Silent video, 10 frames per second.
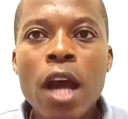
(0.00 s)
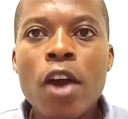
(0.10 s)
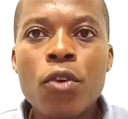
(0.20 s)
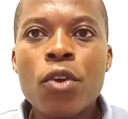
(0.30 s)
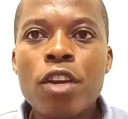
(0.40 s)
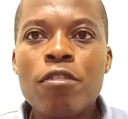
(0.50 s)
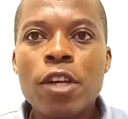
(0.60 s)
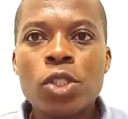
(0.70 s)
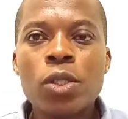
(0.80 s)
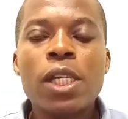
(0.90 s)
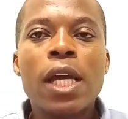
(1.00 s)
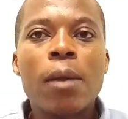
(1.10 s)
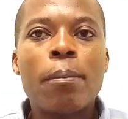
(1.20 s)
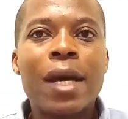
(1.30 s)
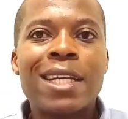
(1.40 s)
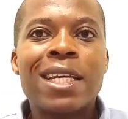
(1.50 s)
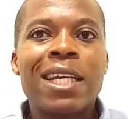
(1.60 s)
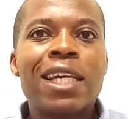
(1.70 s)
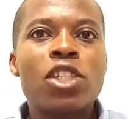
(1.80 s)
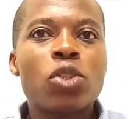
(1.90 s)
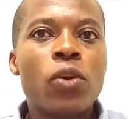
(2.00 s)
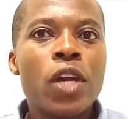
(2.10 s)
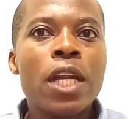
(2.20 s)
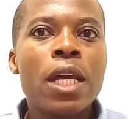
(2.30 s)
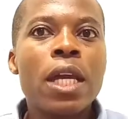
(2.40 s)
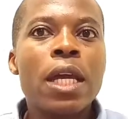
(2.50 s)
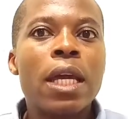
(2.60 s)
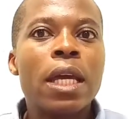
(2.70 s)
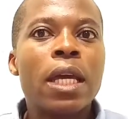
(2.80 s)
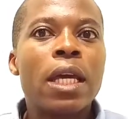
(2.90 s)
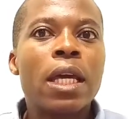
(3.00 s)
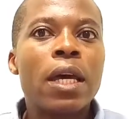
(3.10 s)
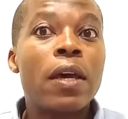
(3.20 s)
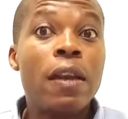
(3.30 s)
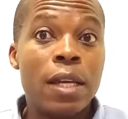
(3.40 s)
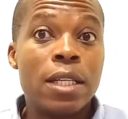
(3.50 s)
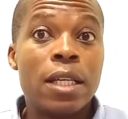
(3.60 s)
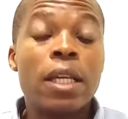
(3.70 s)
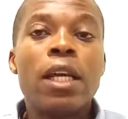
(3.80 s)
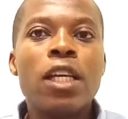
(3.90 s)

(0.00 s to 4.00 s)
Android version, but it's already late.